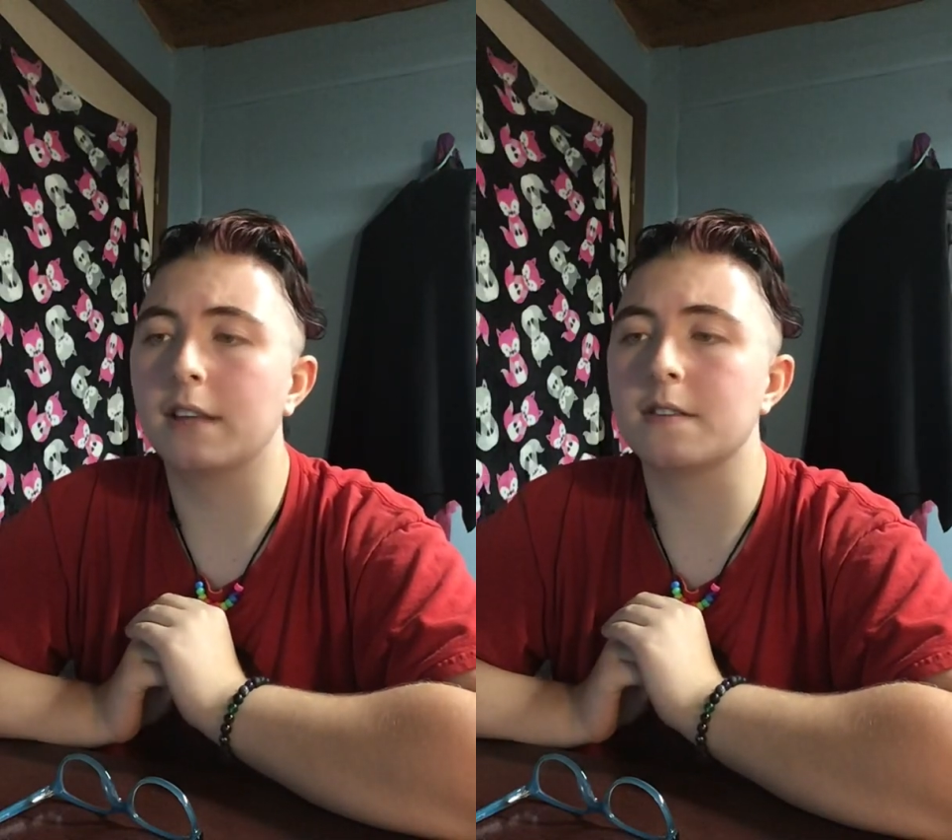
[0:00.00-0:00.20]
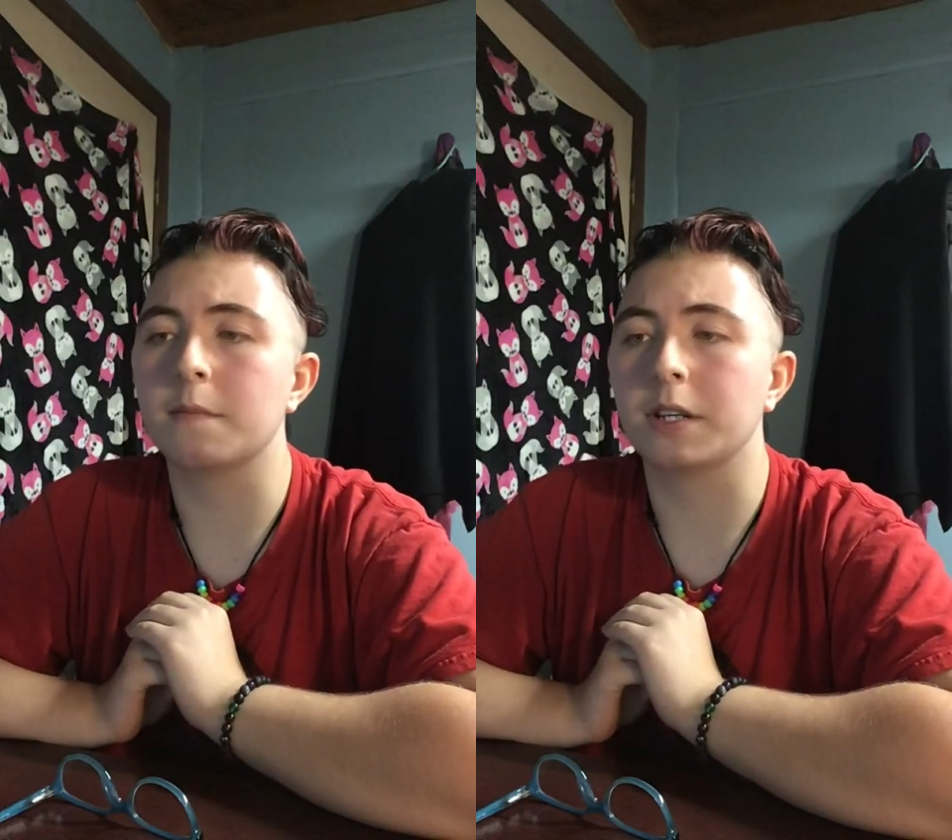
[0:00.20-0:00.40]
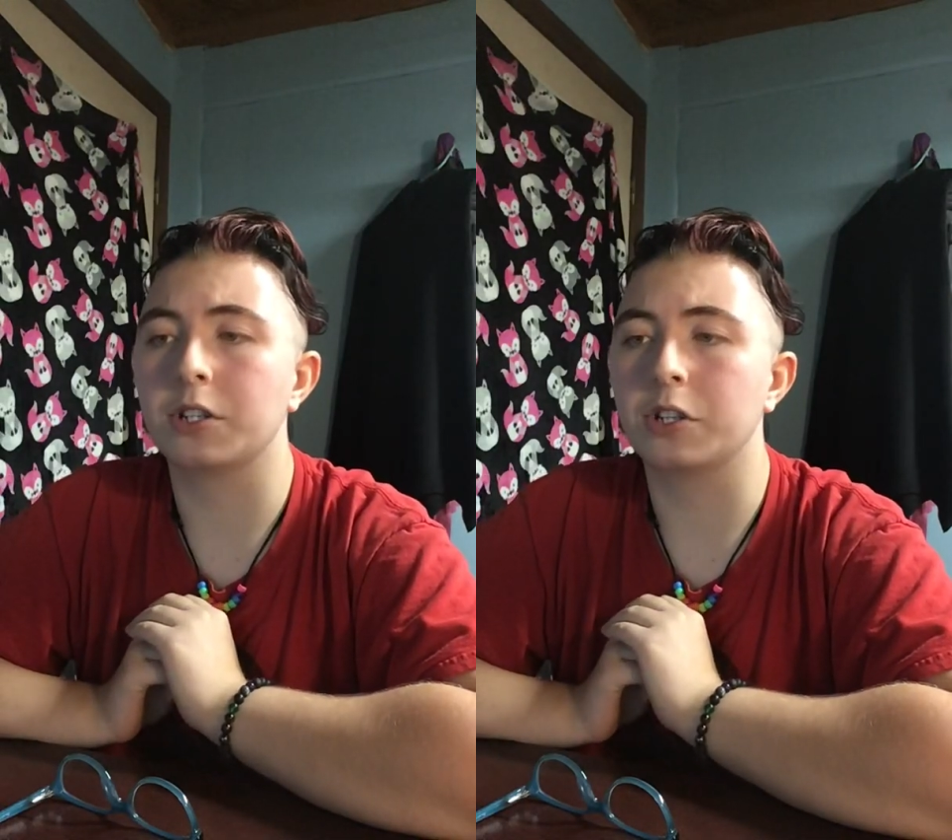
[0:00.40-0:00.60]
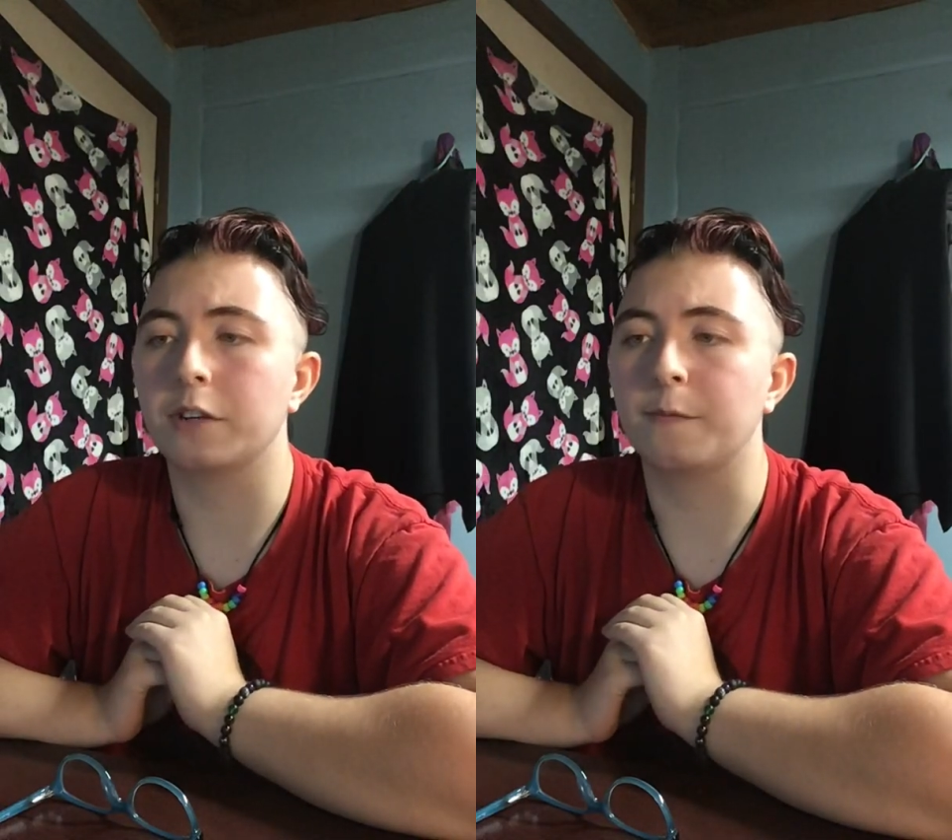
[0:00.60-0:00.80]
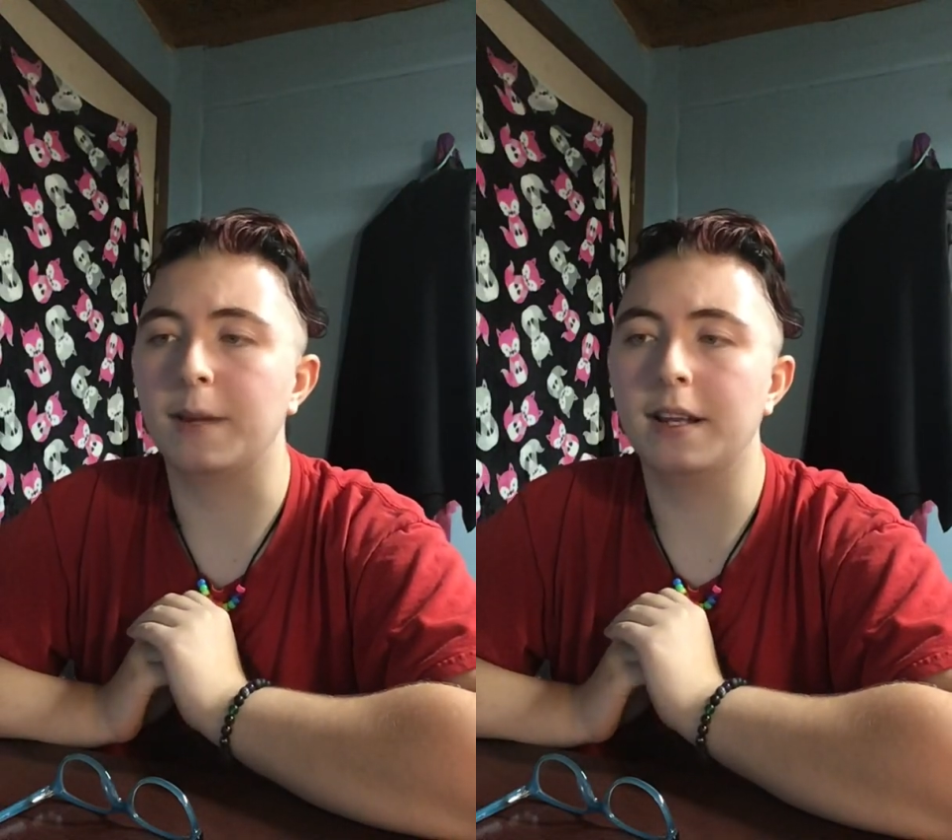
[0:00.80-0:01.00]
is a mixture
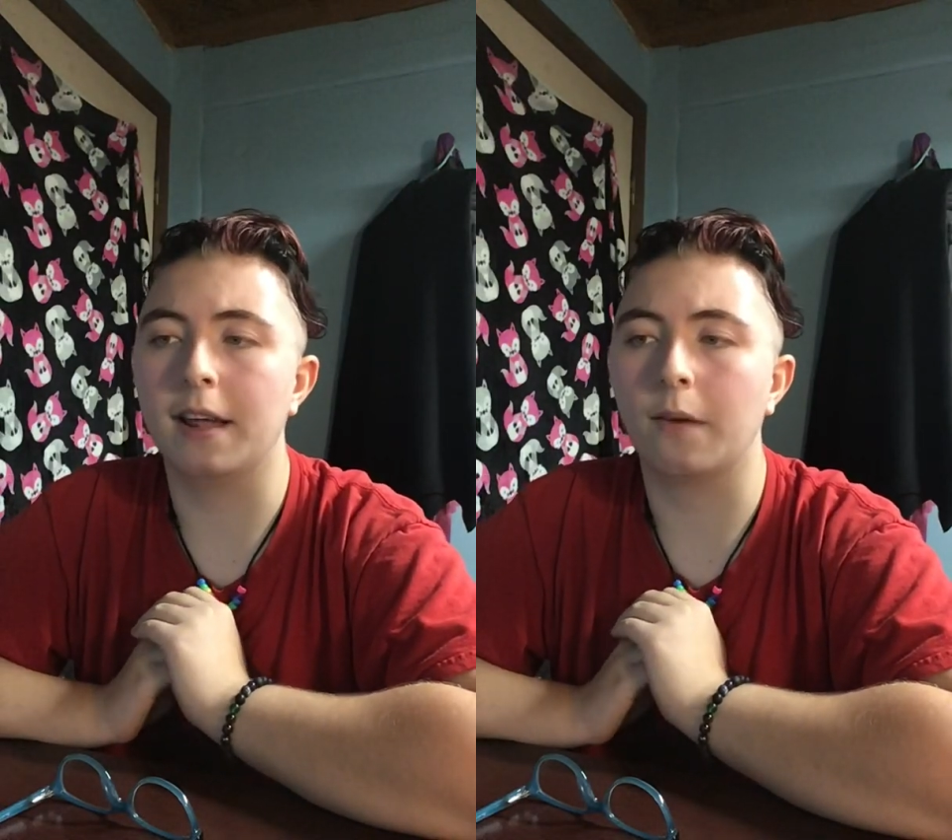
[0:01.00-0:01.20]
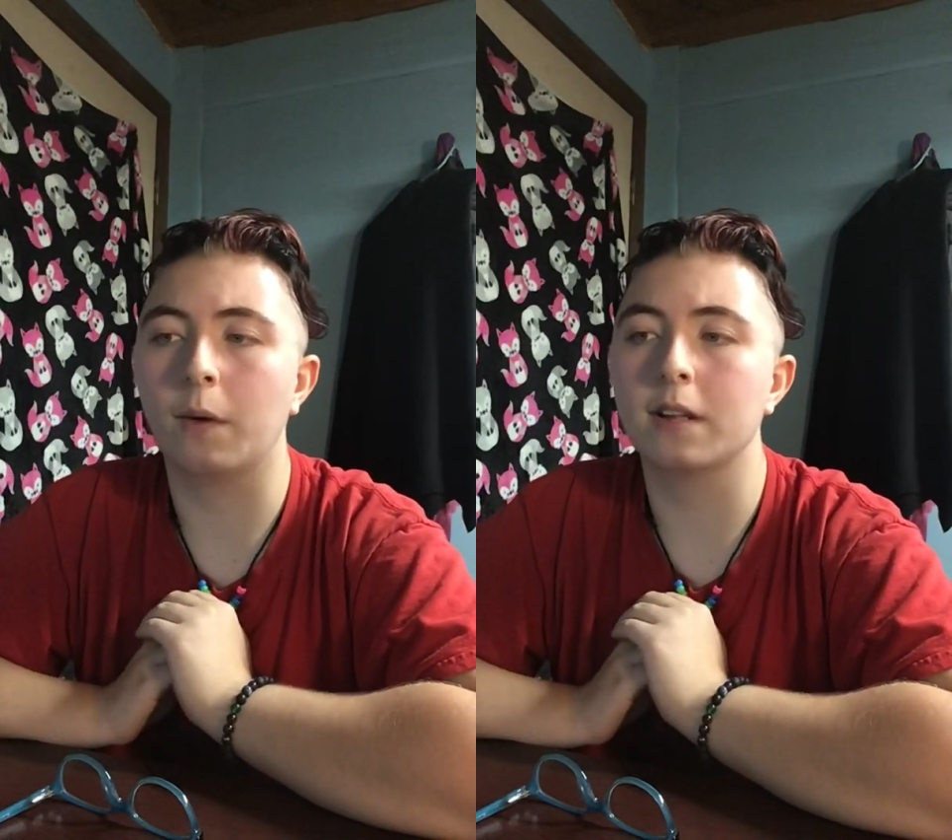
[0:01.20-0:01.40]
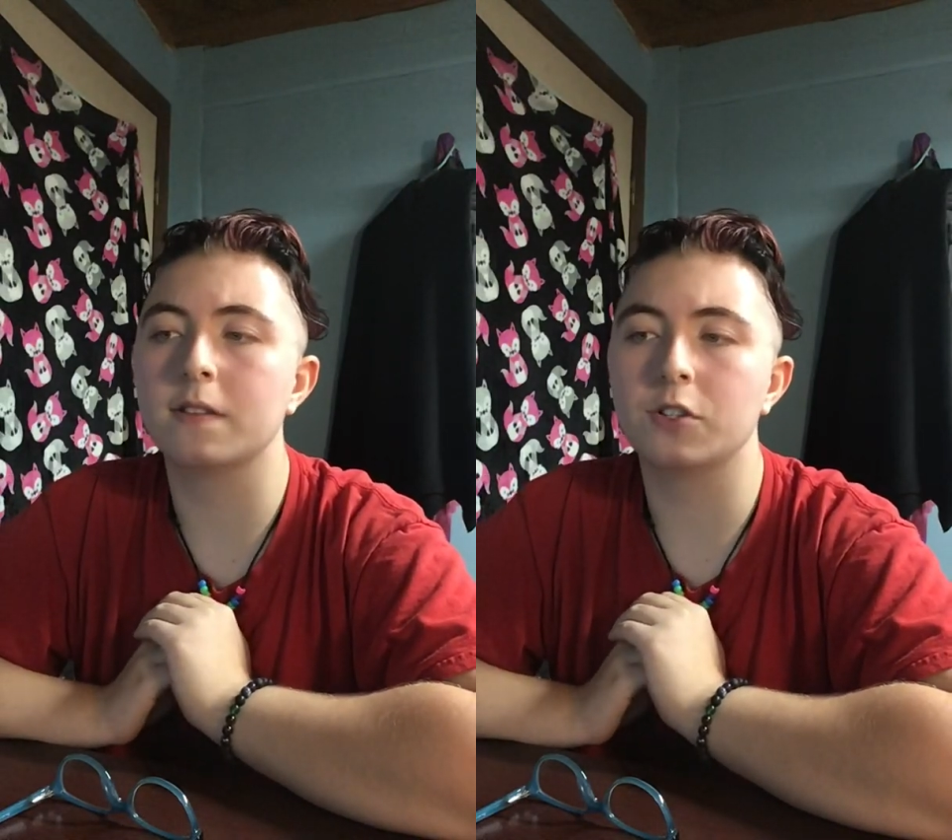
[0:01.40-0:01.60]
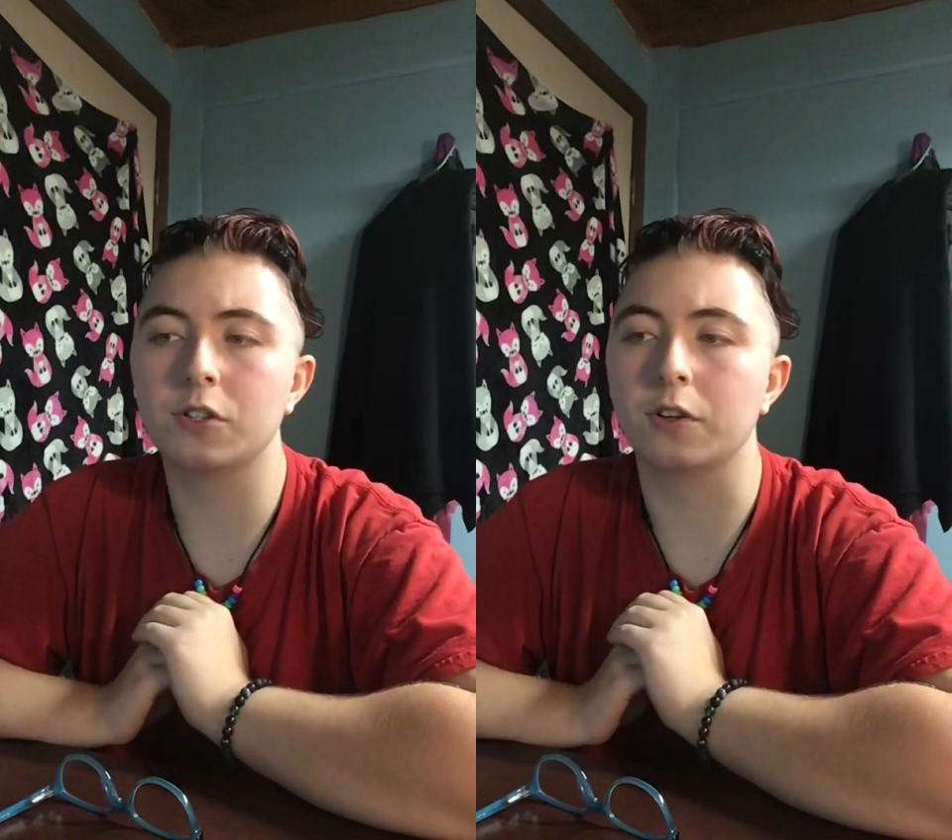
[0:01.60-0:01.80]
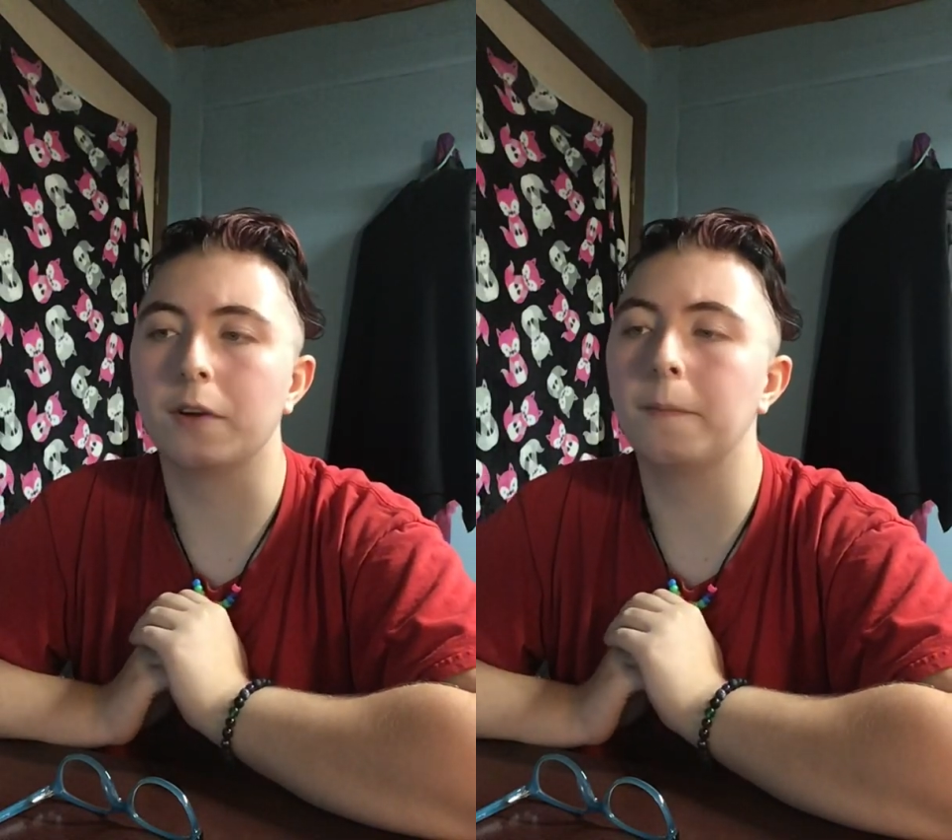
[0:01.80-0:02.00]
of beaten egg whites and sugar.